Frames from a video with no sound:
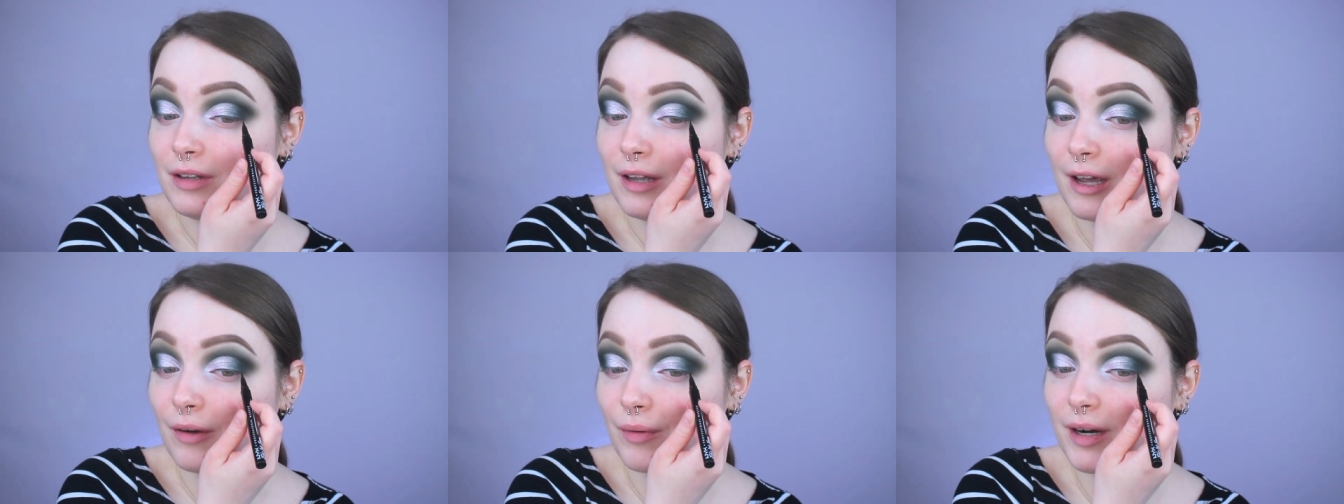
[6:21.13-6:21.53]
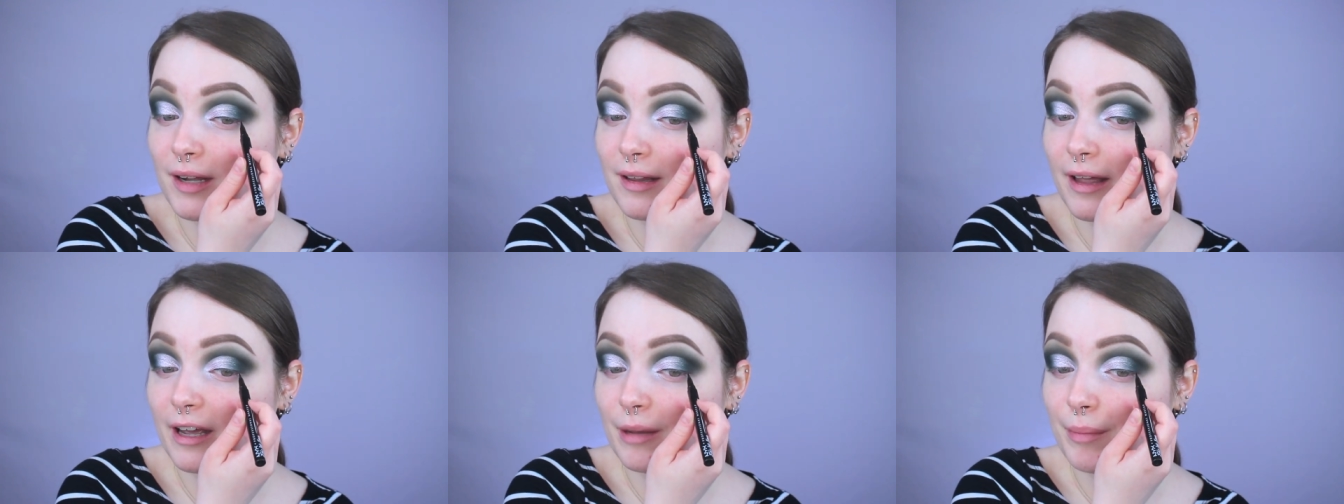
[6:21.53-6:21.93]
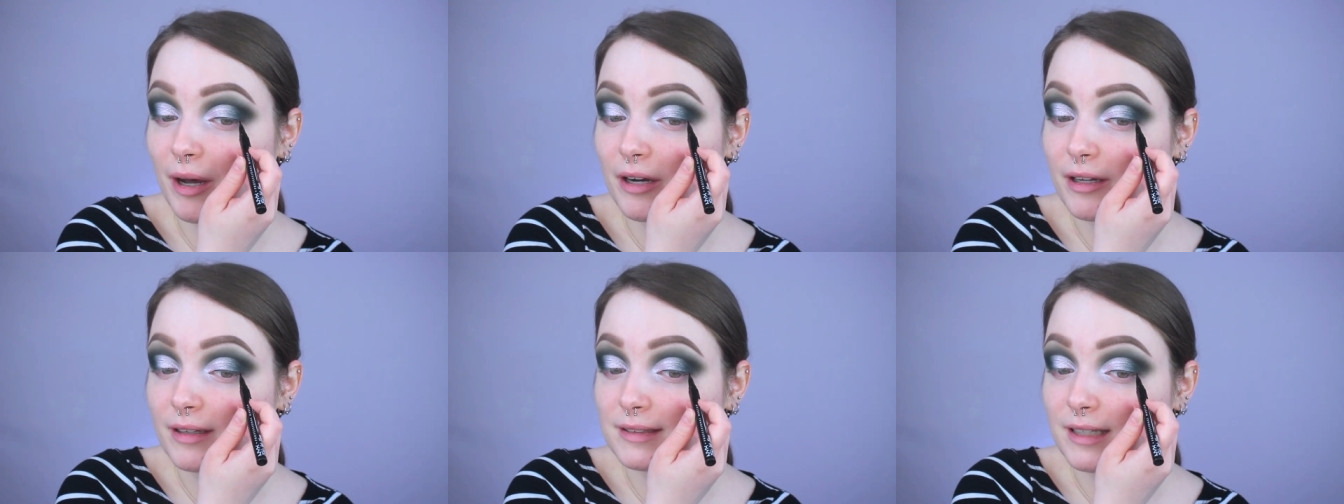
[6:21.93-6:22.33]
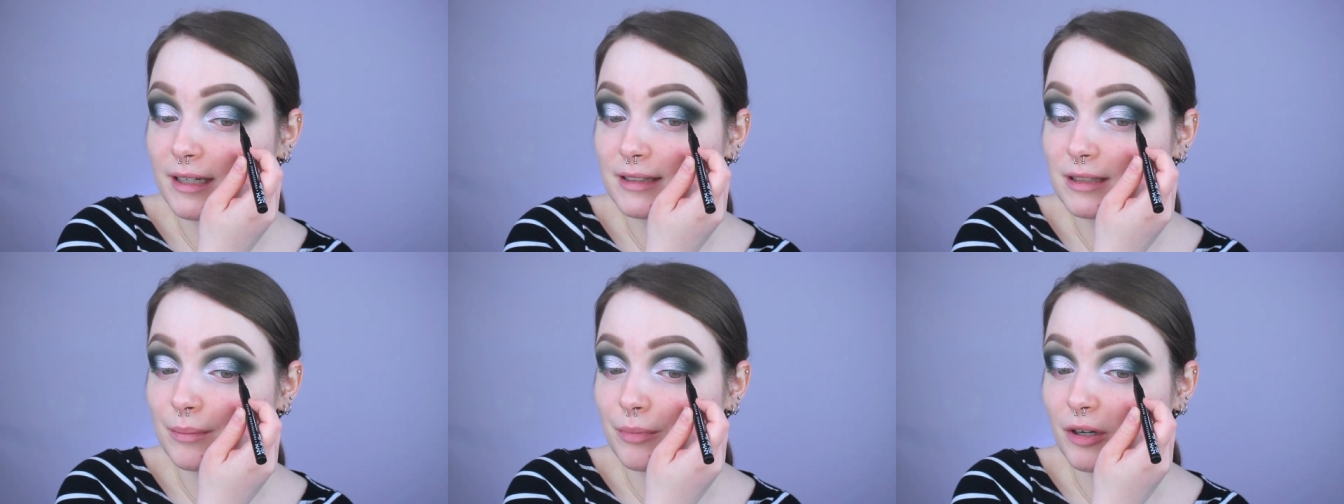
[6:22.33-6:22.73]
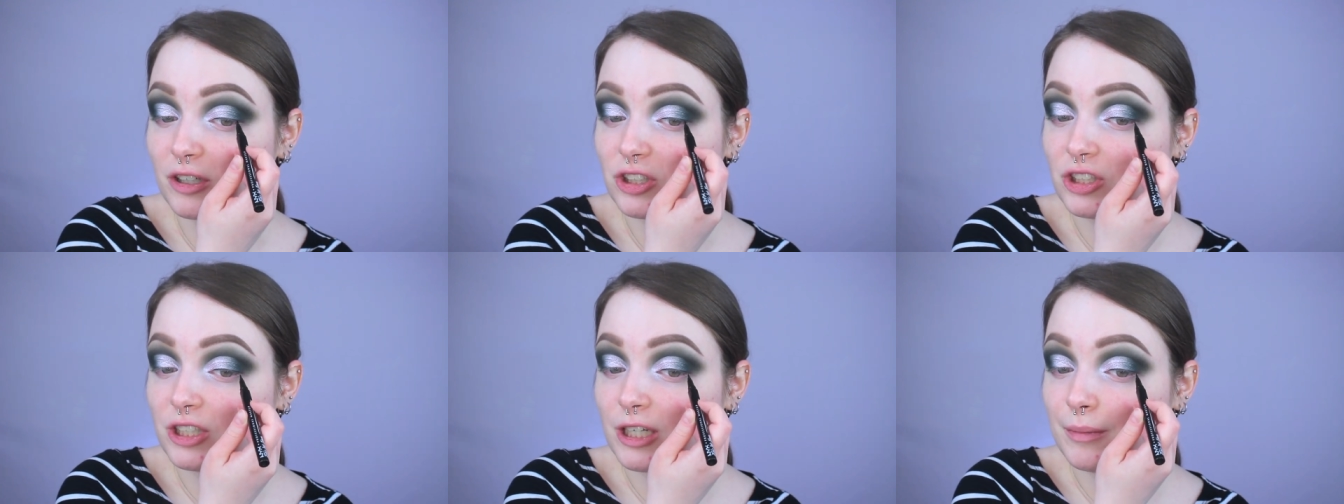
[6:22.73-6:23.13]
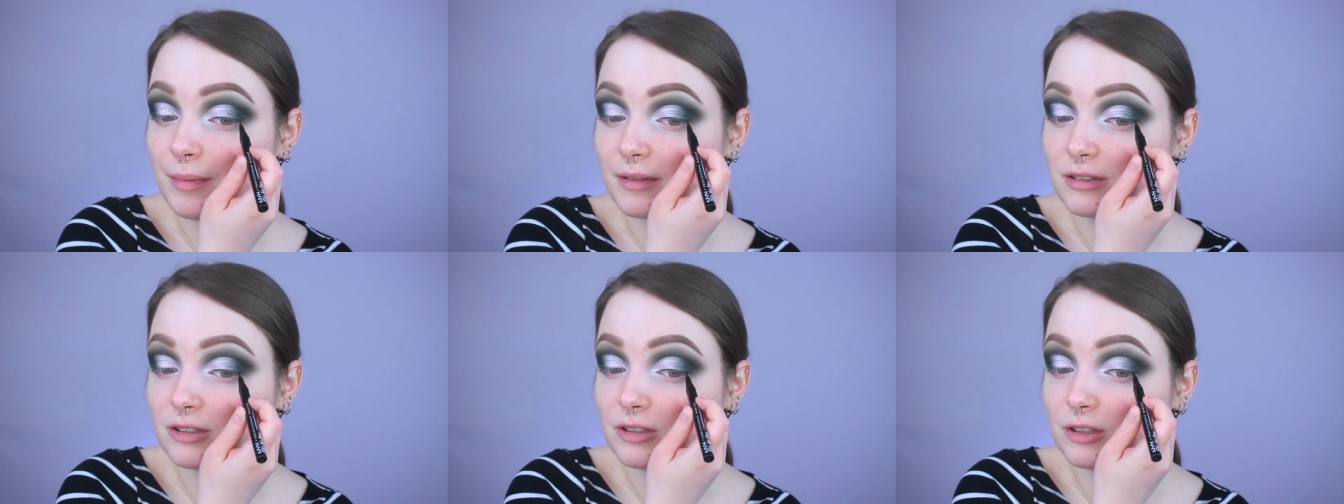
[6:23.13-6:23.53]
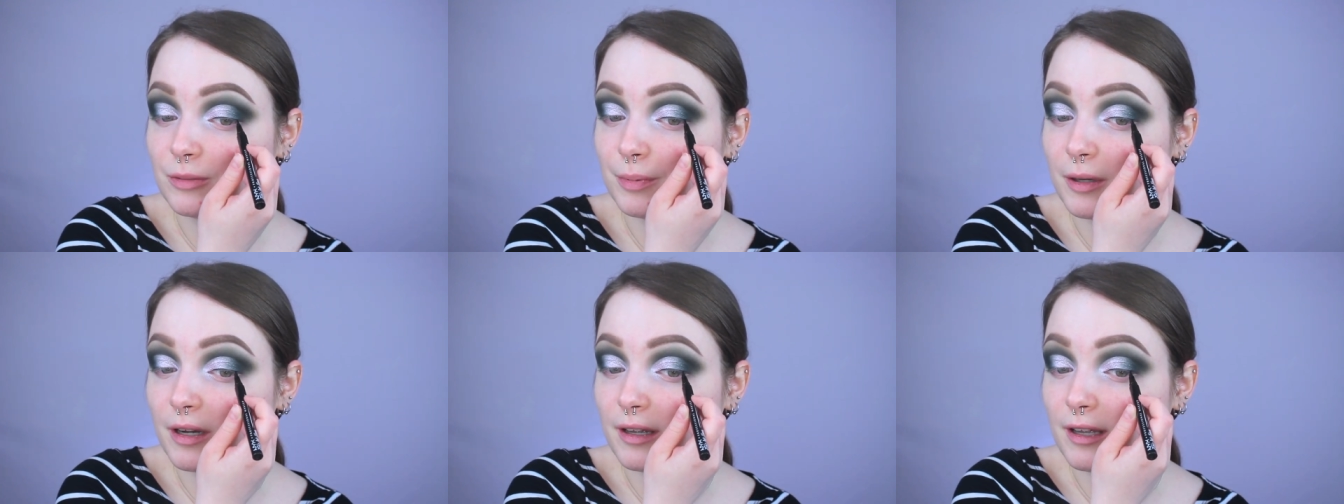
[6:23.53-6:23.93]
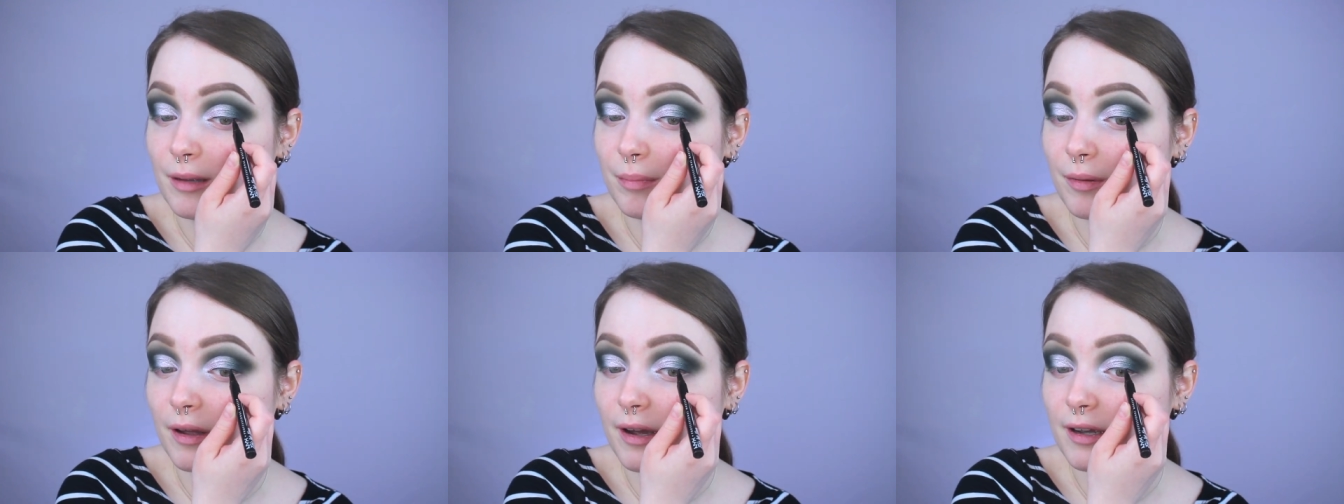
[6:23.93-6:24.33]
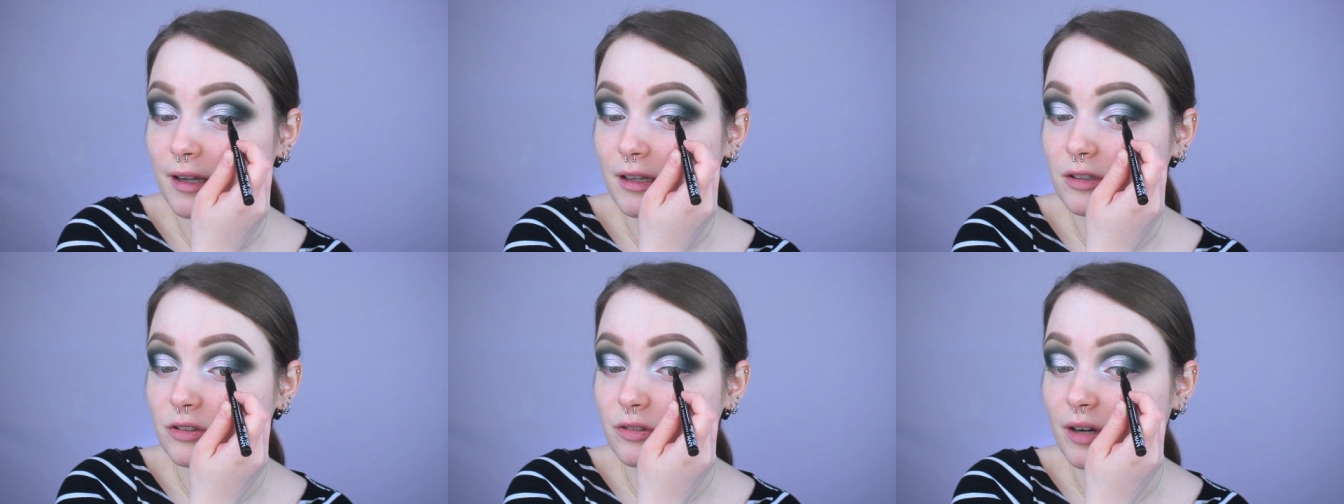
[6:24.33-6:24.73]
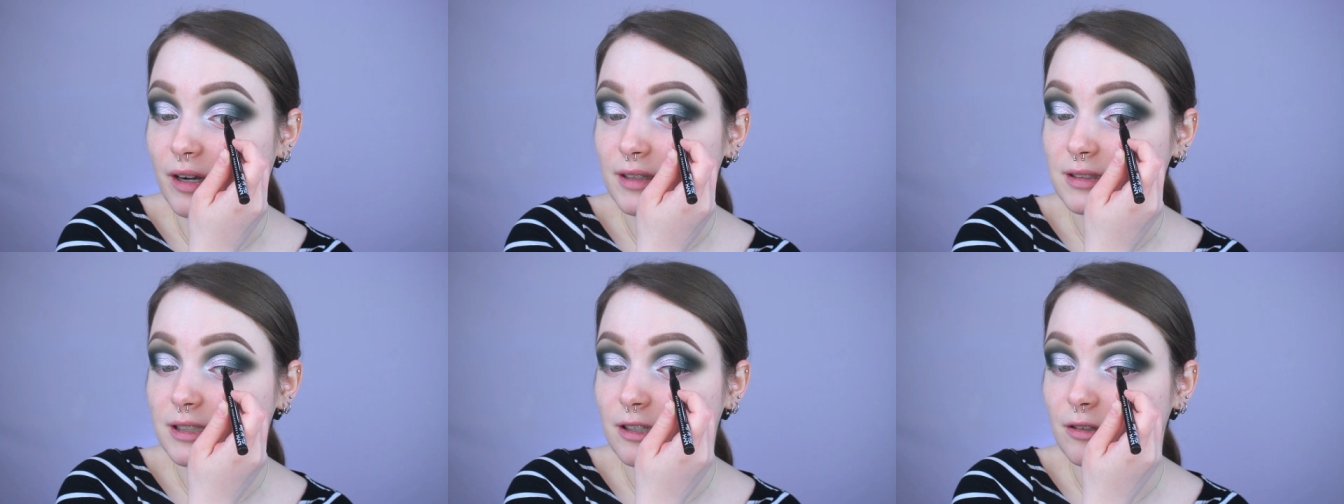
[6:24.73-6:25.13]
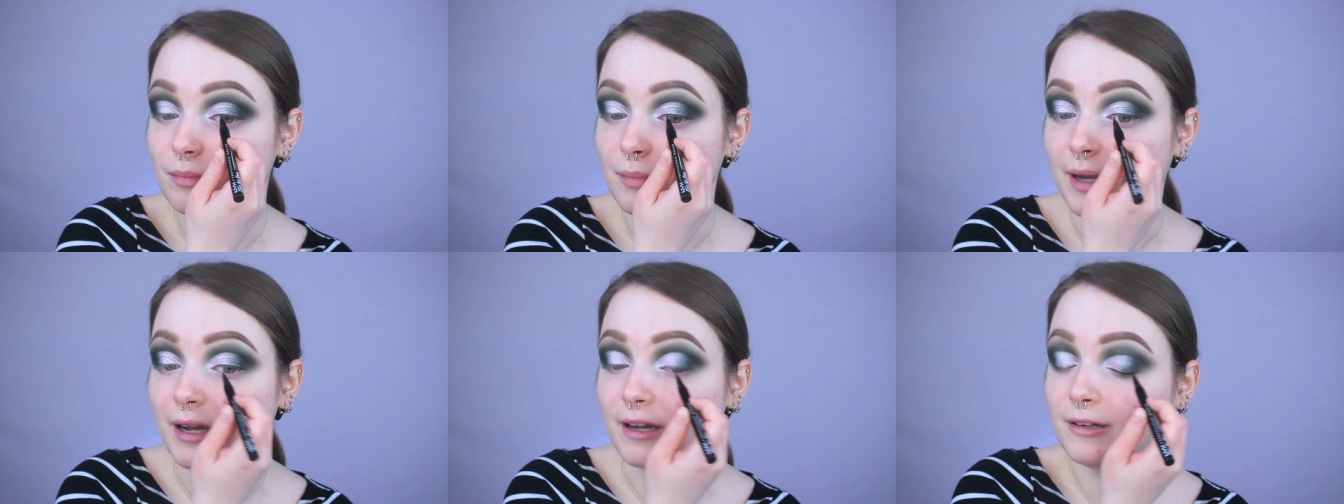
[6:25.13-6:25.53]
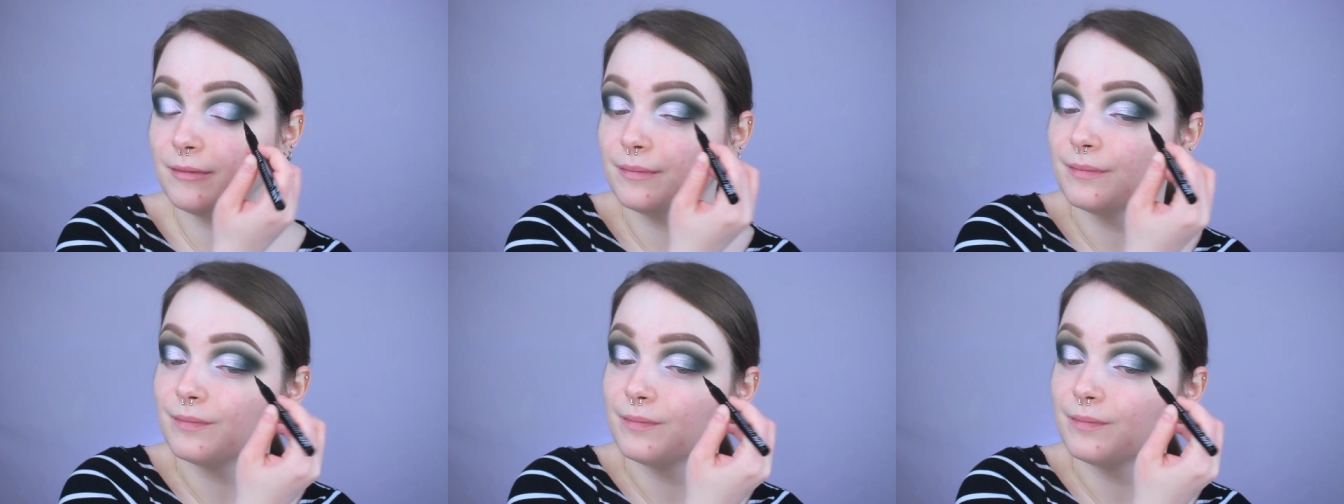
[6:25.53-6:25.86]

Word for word: And what I like about it is that it's a brush tip, it's super inky black, it dries down matte.